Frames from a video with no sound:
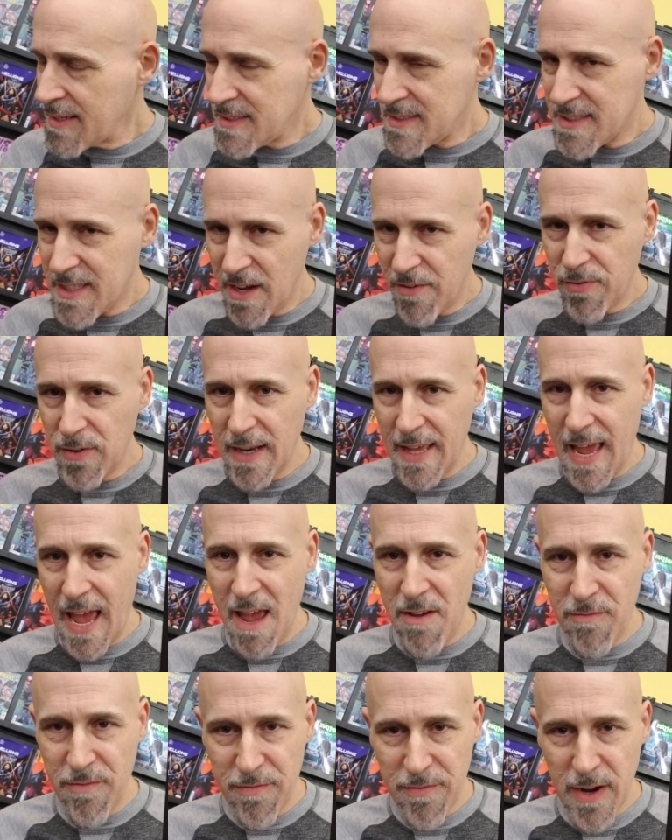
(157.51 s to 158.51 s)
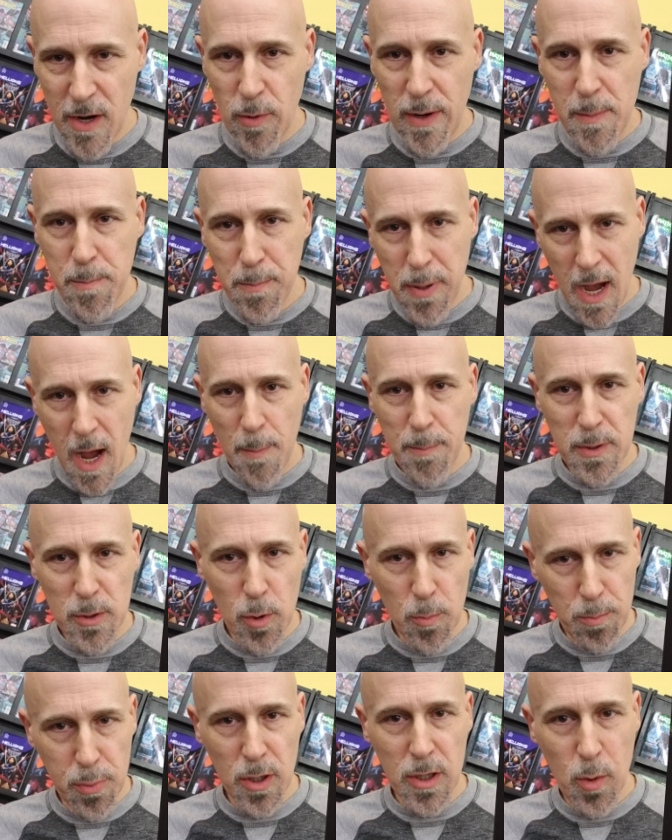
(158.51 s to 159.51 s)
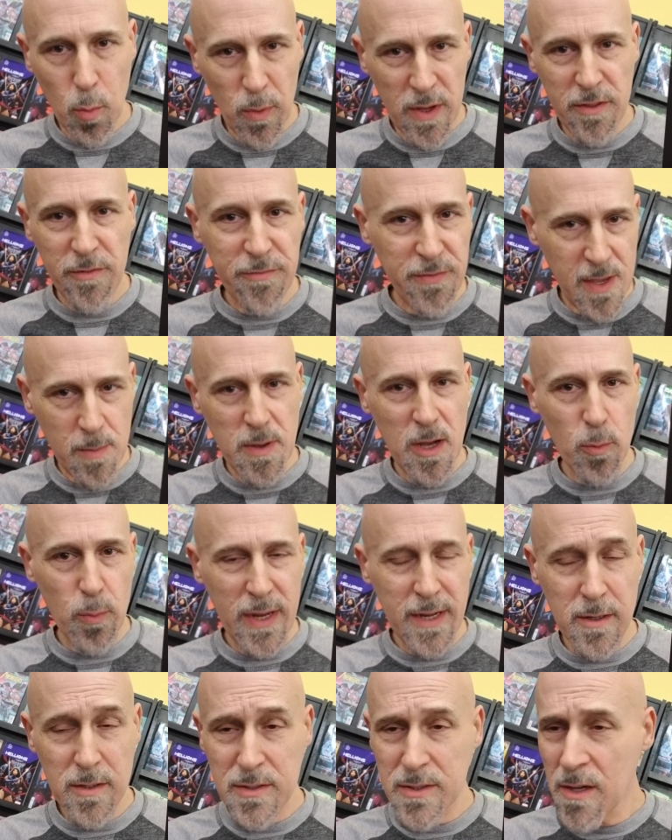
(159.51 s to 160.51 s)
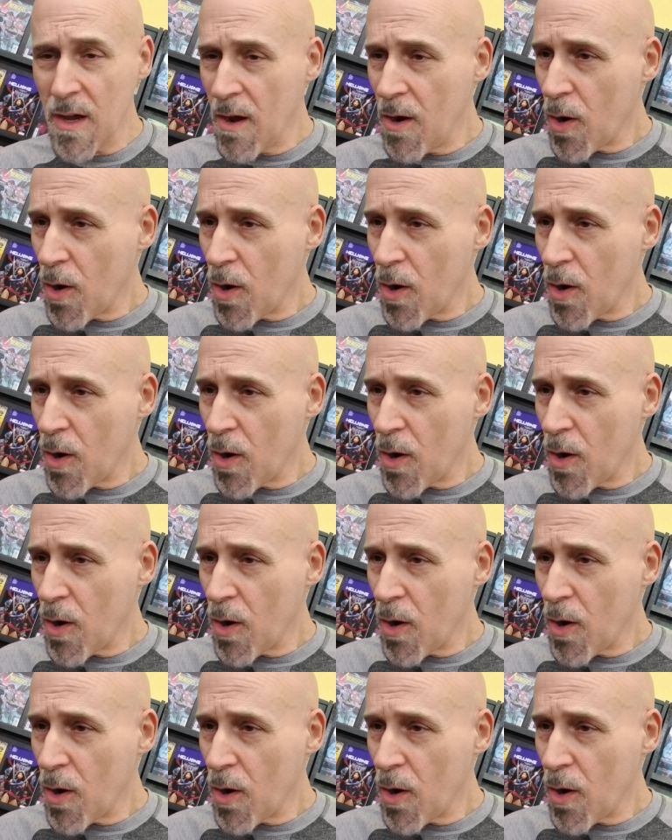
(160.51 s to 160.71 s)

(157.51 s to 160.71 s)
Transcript: Definitely a very popular book with female readers